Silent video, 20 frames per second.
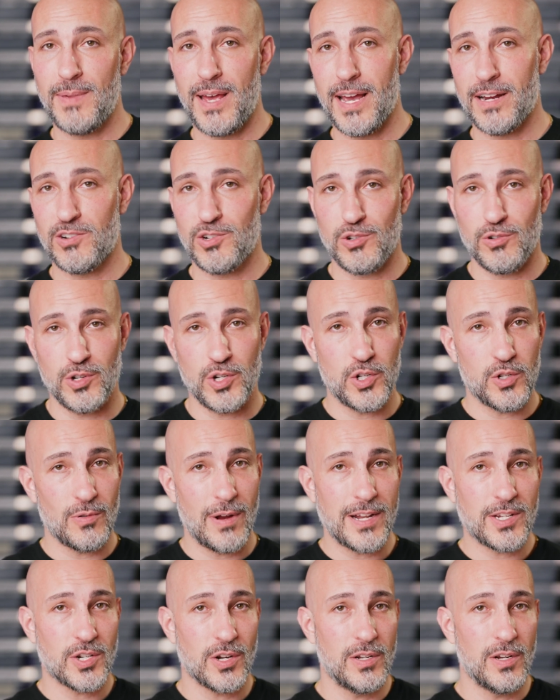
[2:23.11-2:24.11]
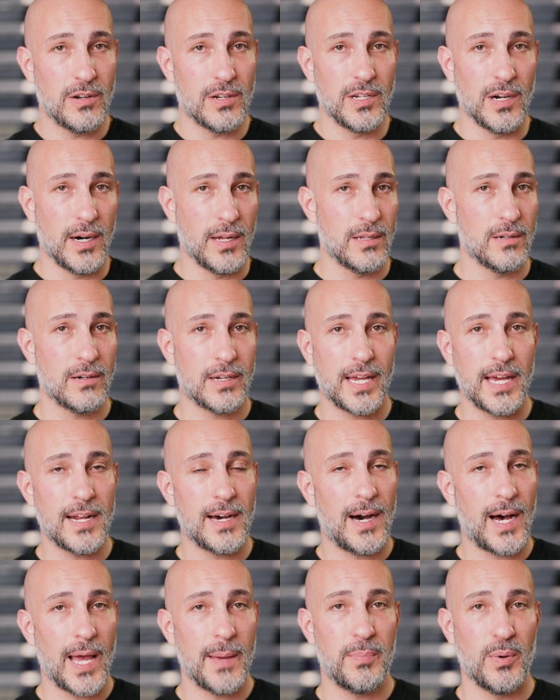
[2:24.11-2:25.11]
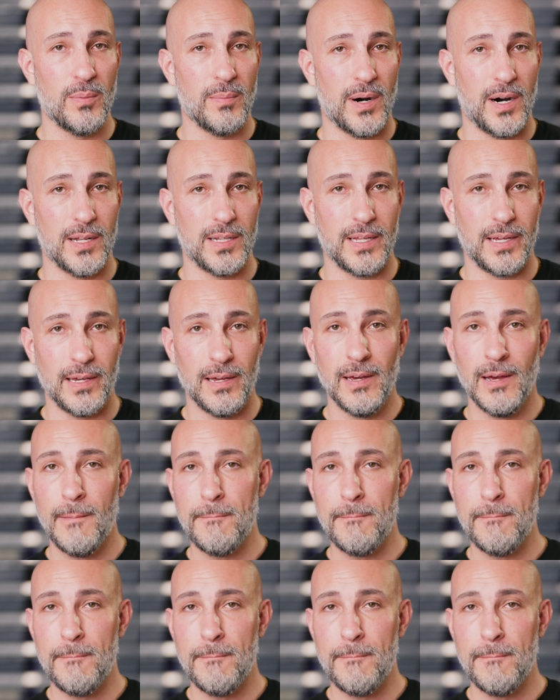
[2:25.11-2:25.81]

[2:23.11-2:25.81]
extra stretch on your dollar, get a Hypo Motley.